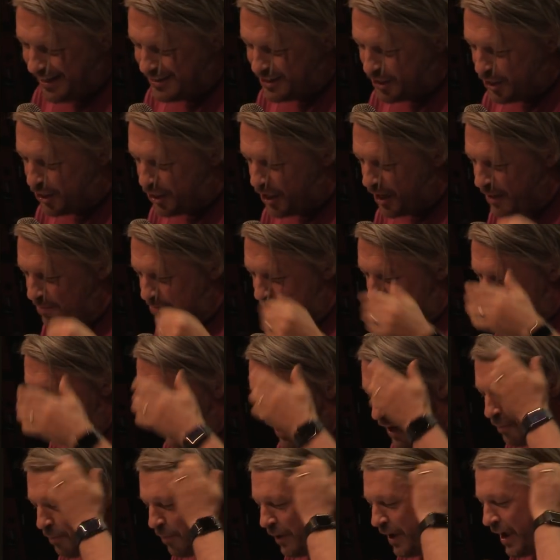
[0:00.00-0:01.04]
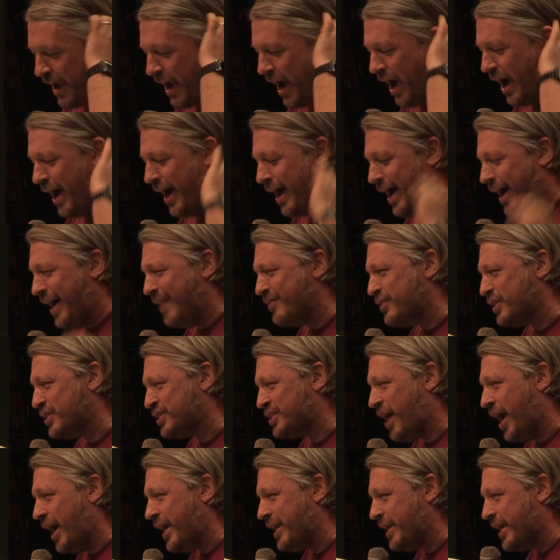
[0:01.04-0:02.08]
as a theme developing, uh, I
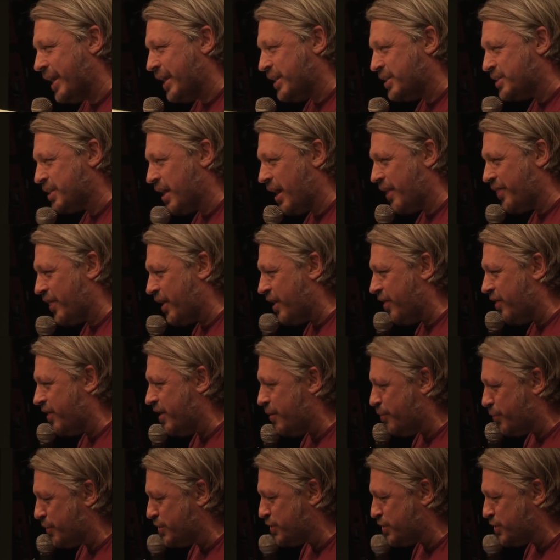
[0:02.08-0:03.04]
decided uh, that the